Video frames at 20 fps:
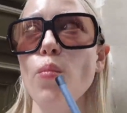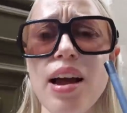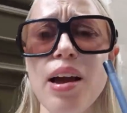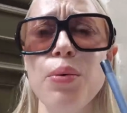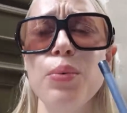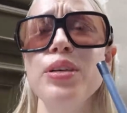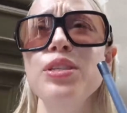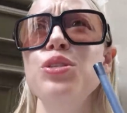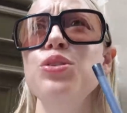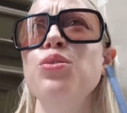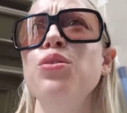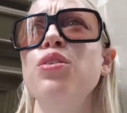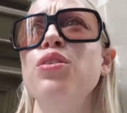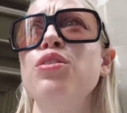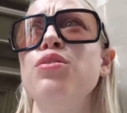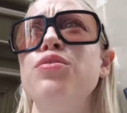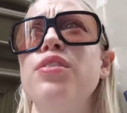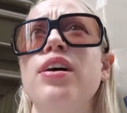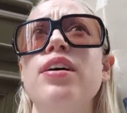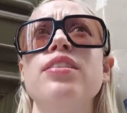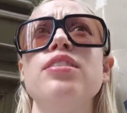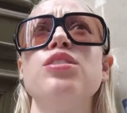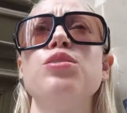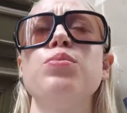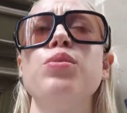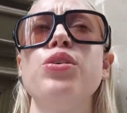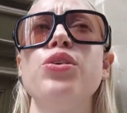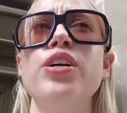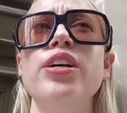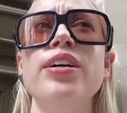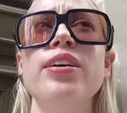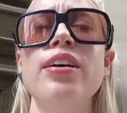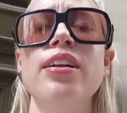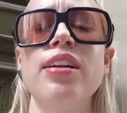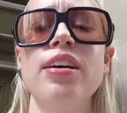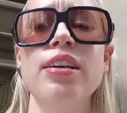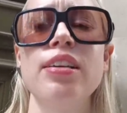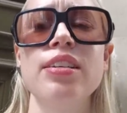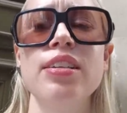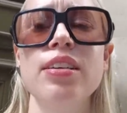I went to O F R this morning
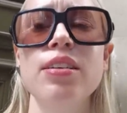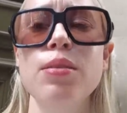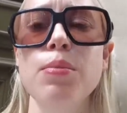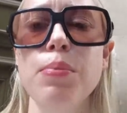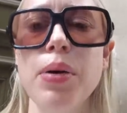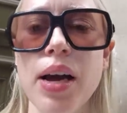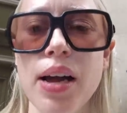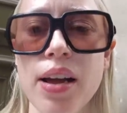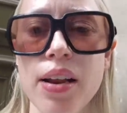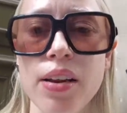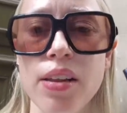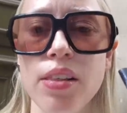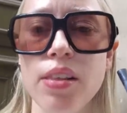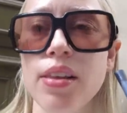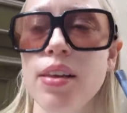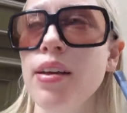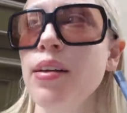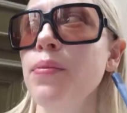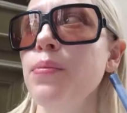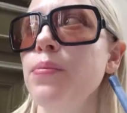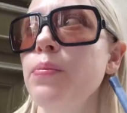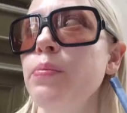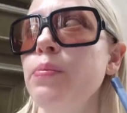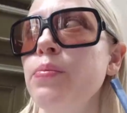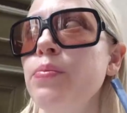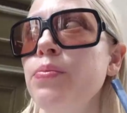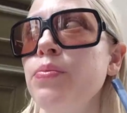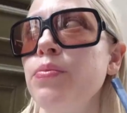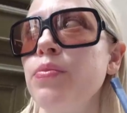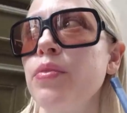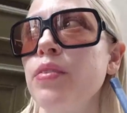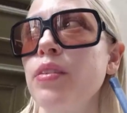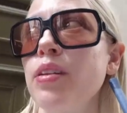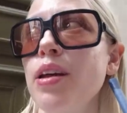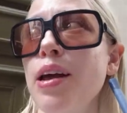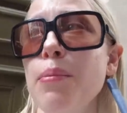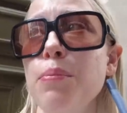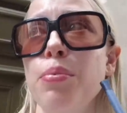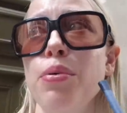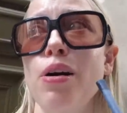and I didn't buy anything.
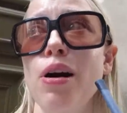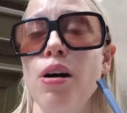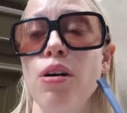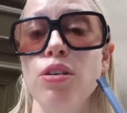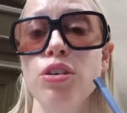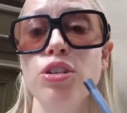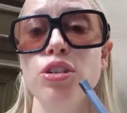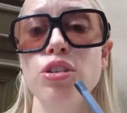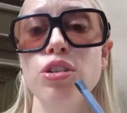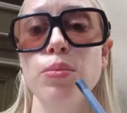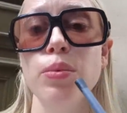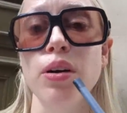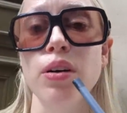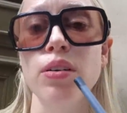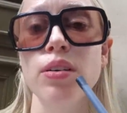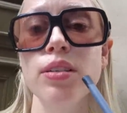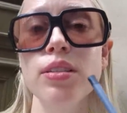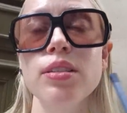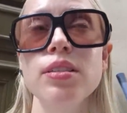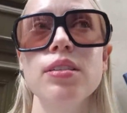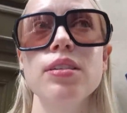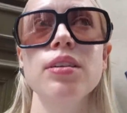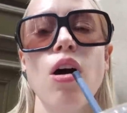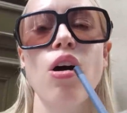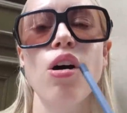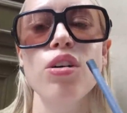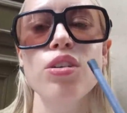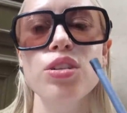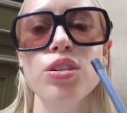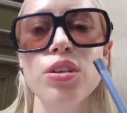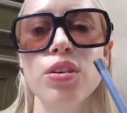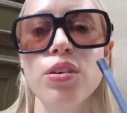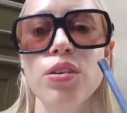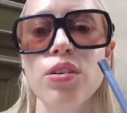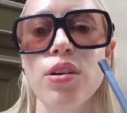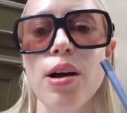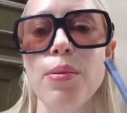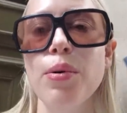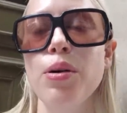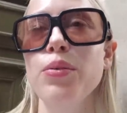I'm proud, to be honest.
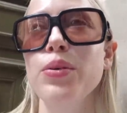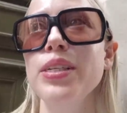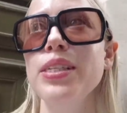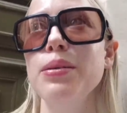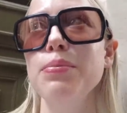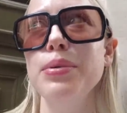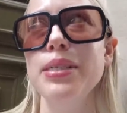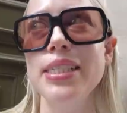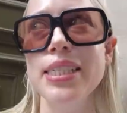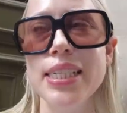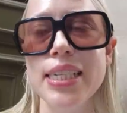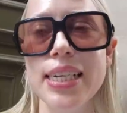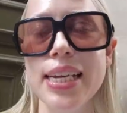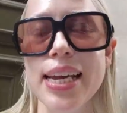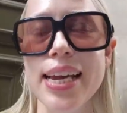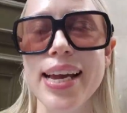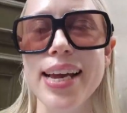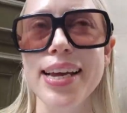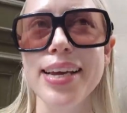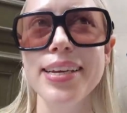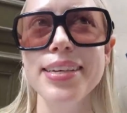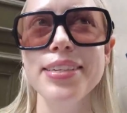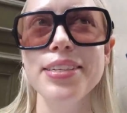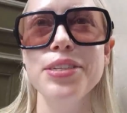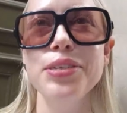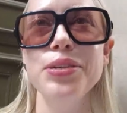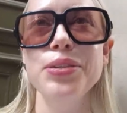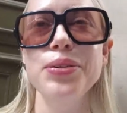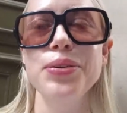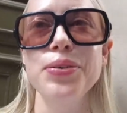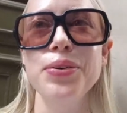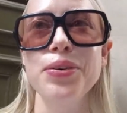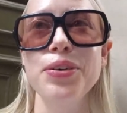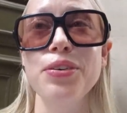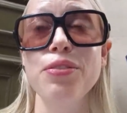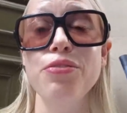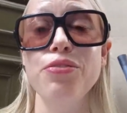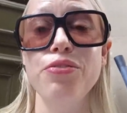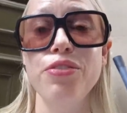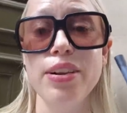Also, I'm always a bit scared to
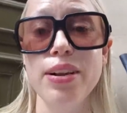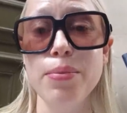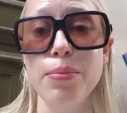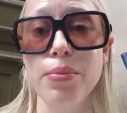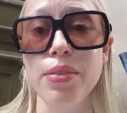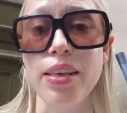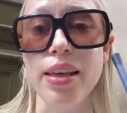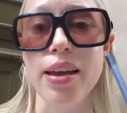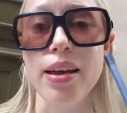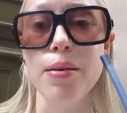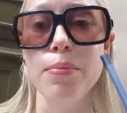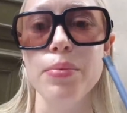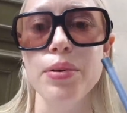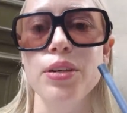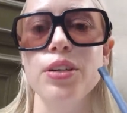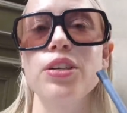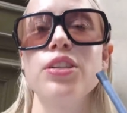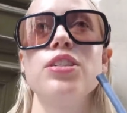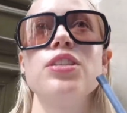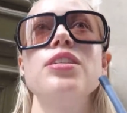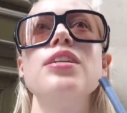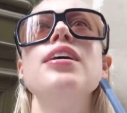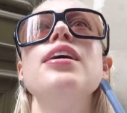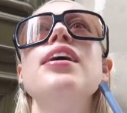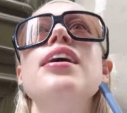film there because